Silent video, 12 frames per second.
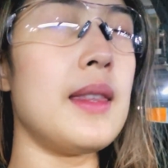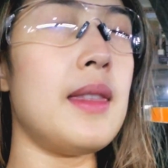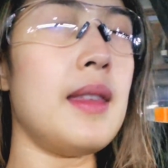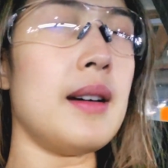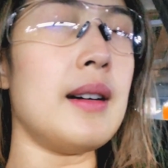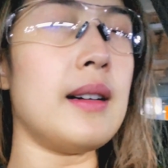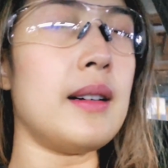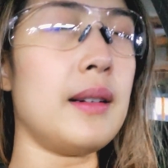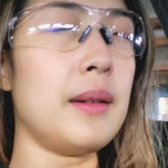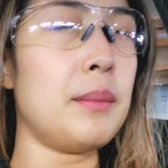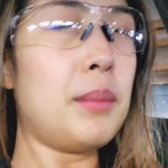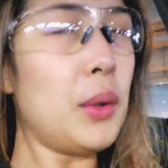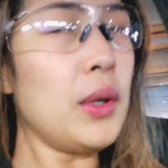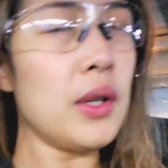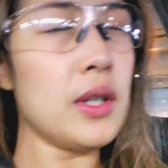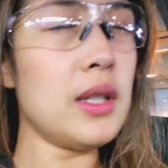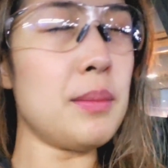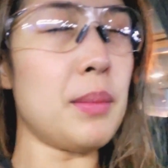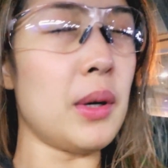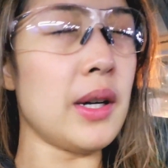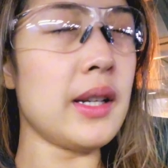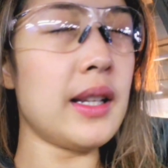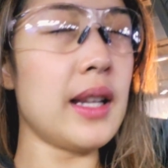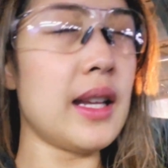the bonus
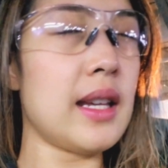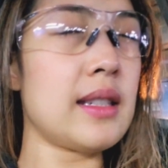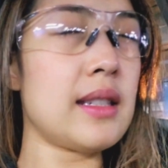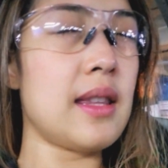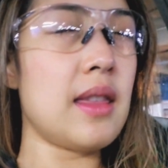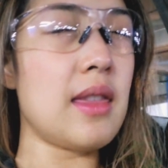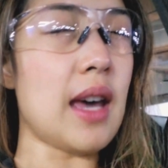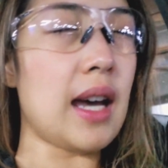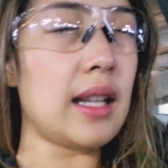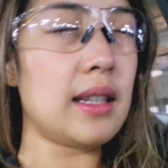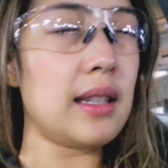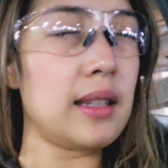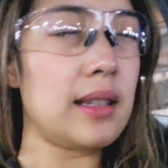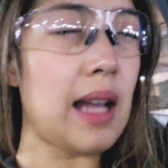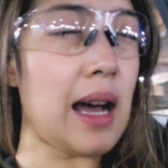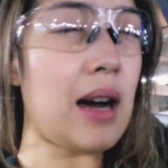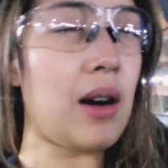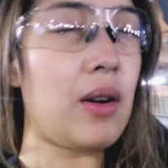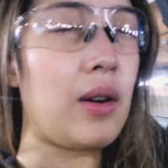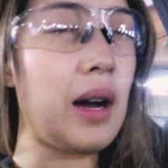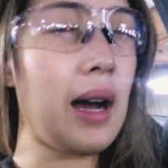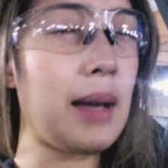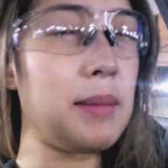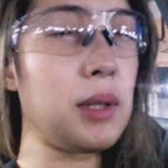part is that now
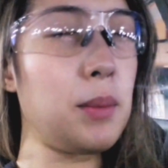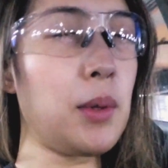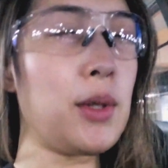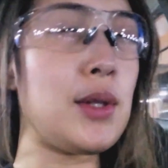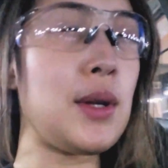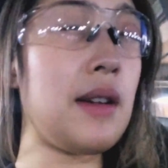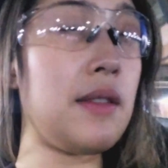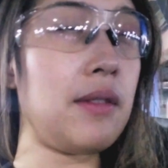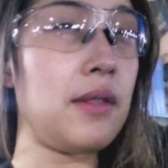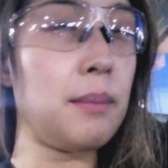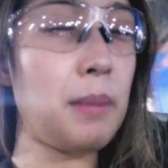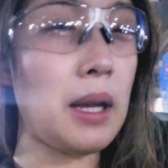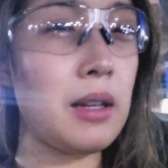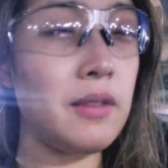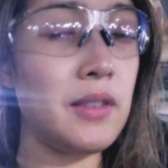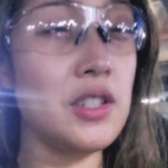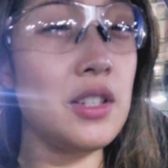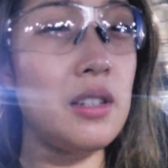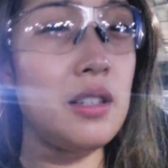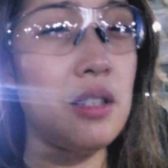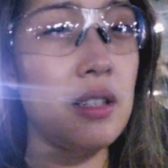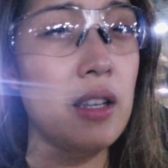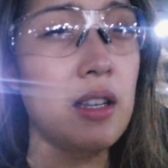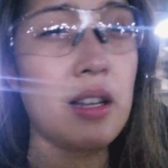I'm supposed to have better vision
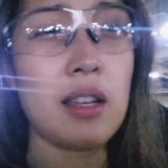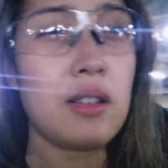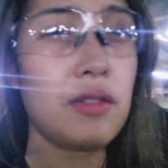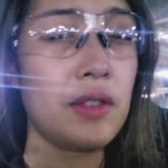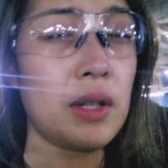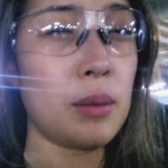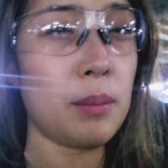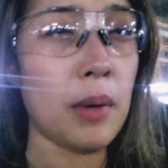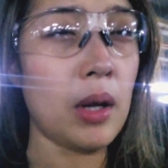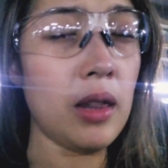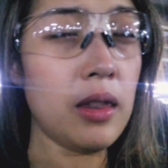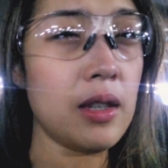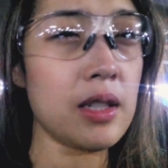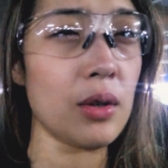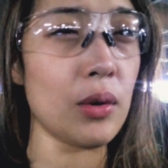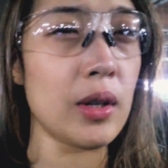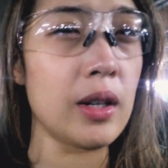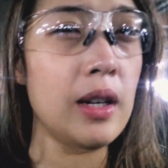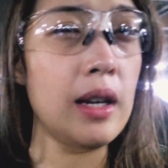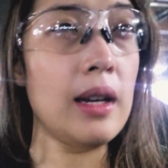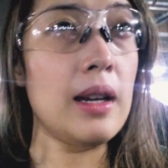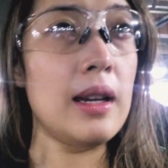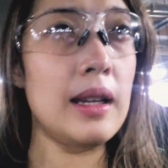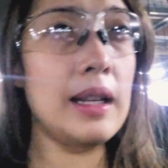in a few months, or
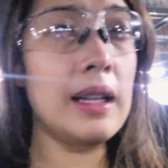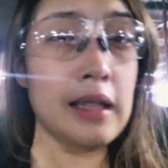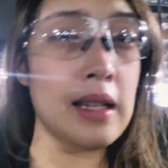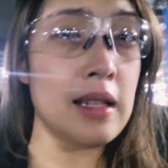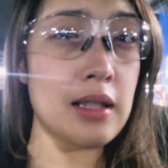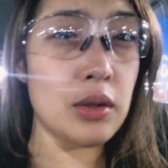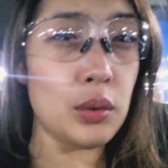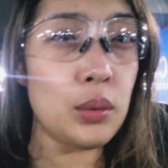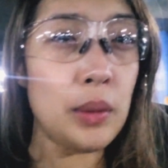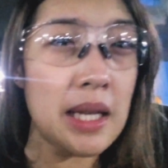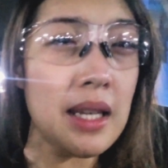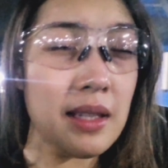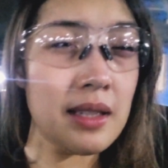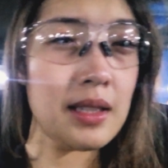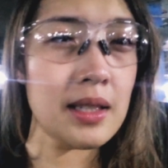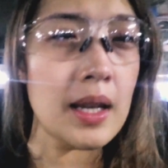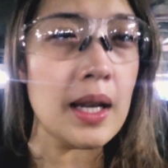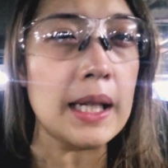in at least 2 weeks.